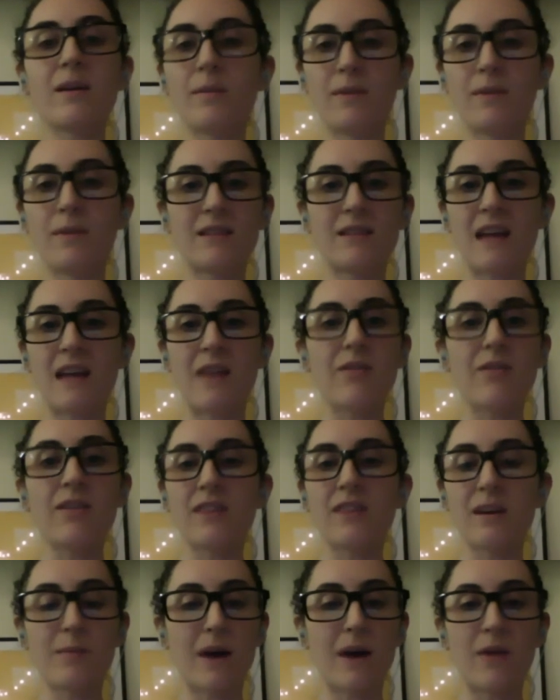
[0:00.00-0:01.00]
It's everything
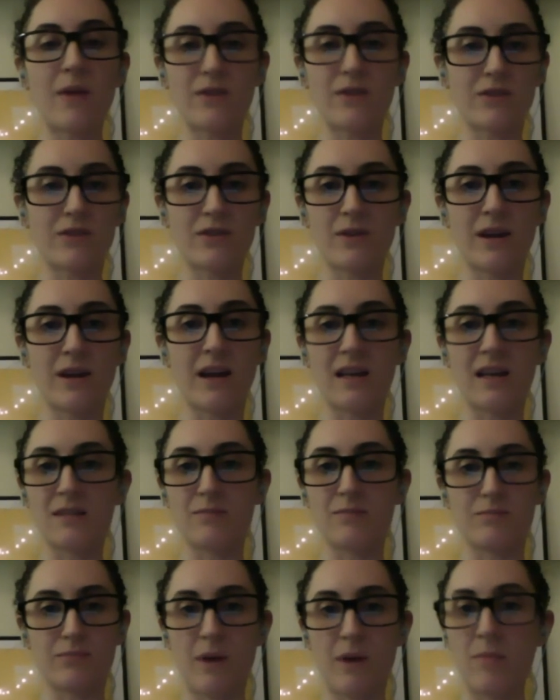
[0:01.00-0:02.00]
about what they're doing. It's
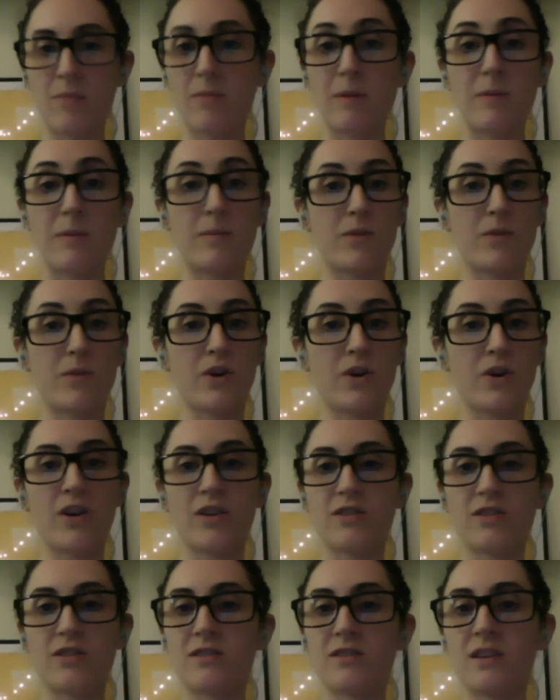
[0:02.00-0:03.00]
probably been
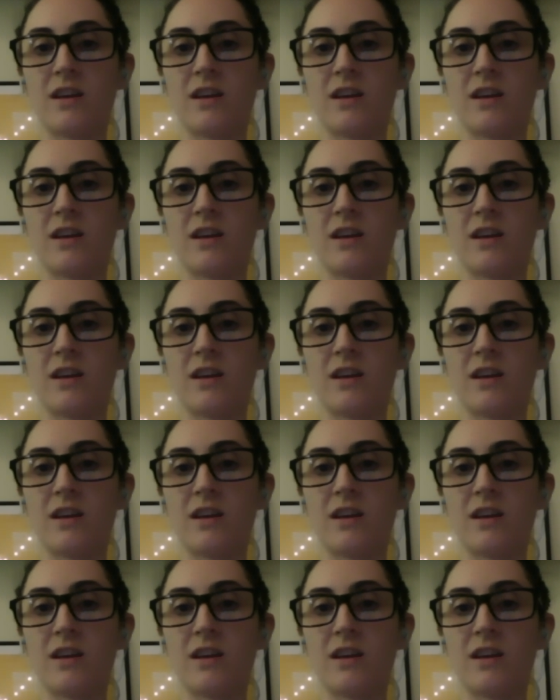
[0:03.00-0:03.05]
rehearsed